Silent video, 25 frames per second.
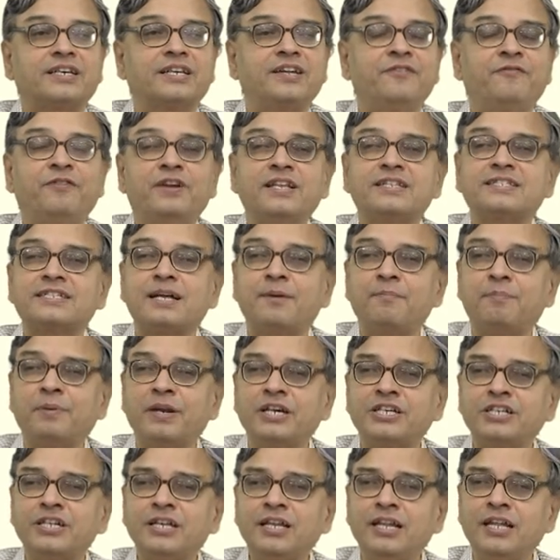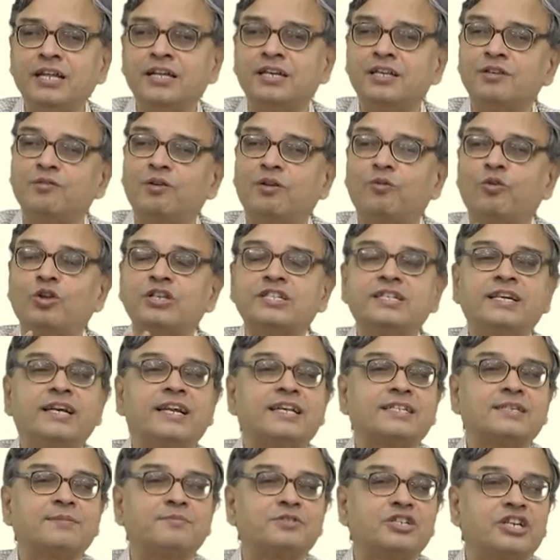If it is compression, your original
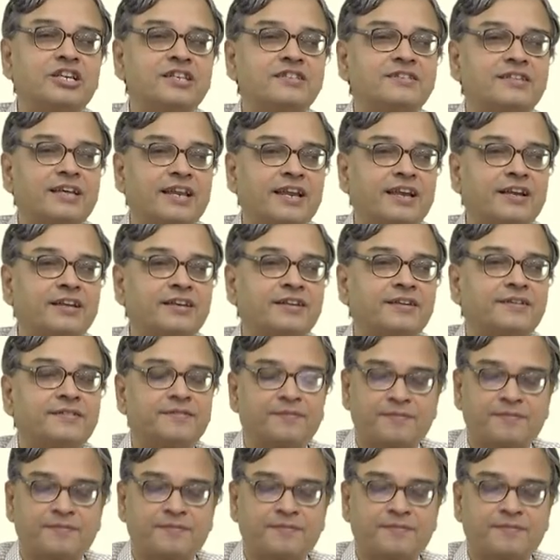assumption is correct.